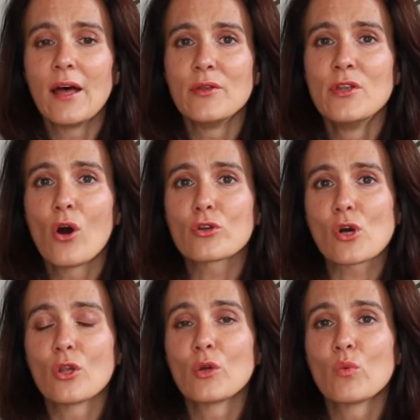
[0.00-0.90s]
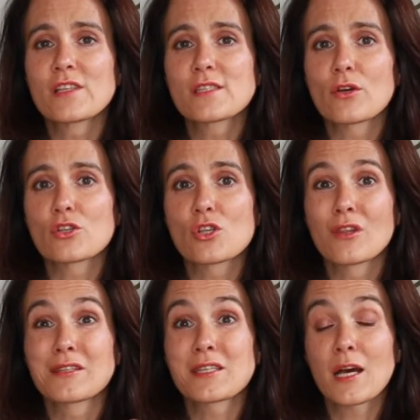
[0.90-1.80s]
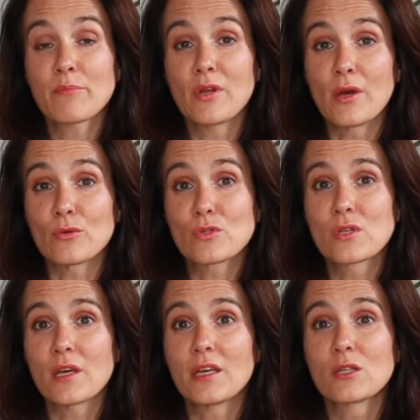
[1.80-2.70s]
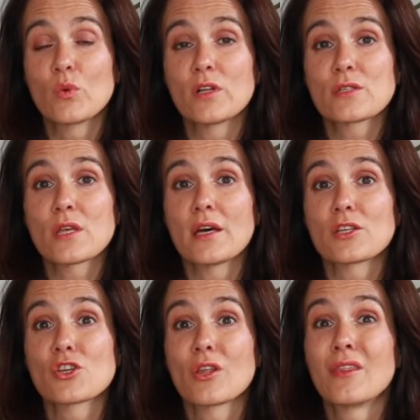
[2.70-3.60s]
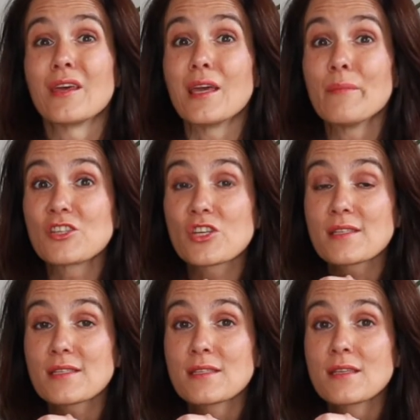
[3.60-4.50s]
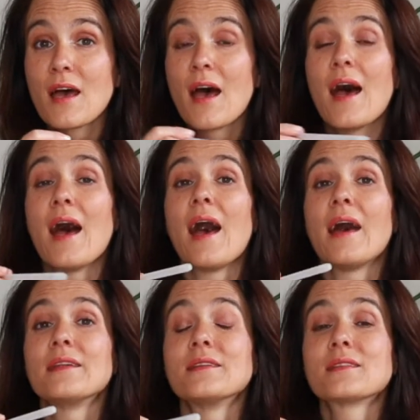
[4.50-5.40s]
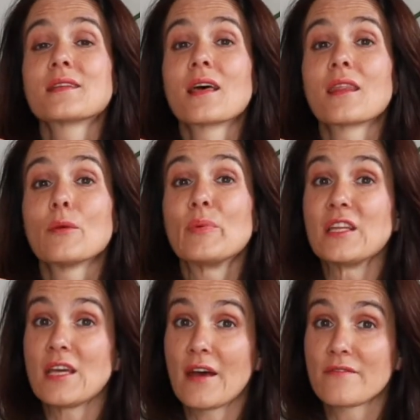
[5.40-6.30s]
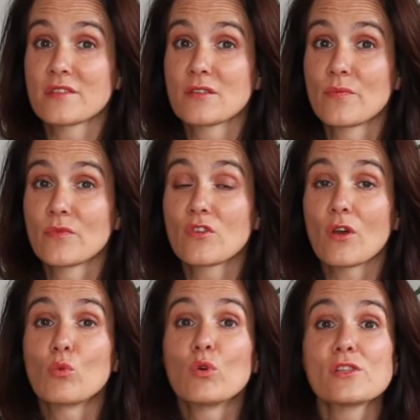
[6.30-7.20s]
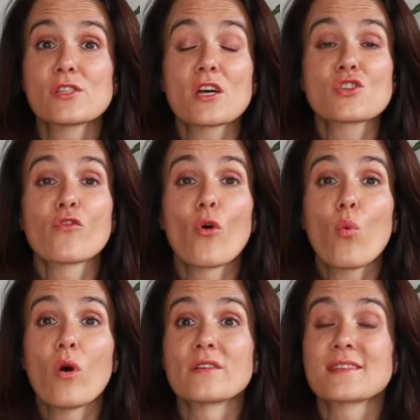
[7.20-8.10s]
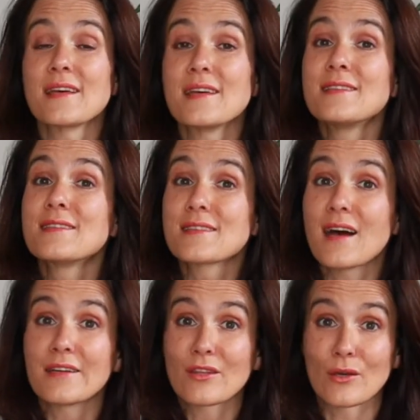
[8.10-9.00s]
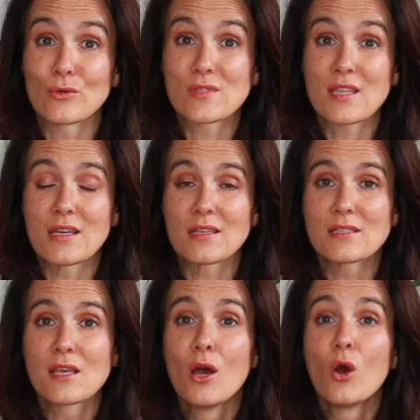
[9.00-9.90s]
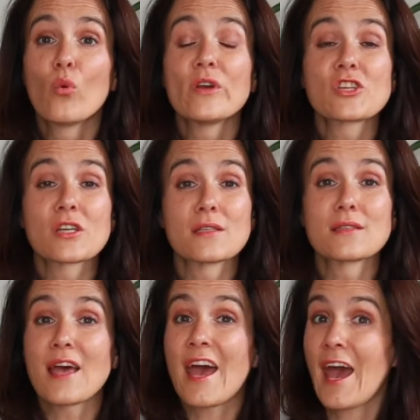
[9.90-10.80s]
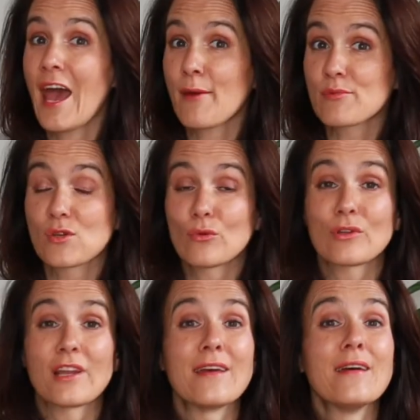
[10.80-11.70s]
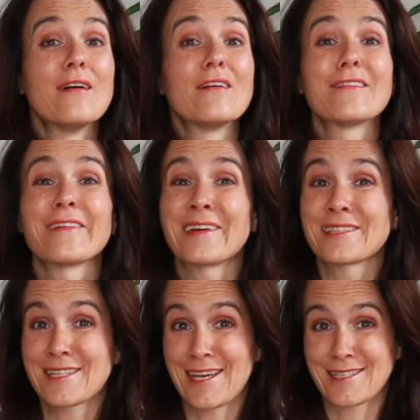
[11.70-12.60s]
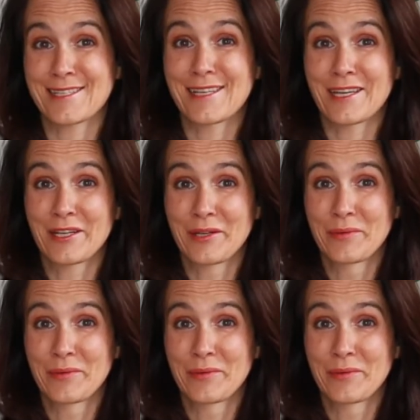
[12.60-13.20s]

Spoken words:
not only will search the type notes, it will search the images and the PDFs. So it will search for words inside those things, which is absolutely fantastic.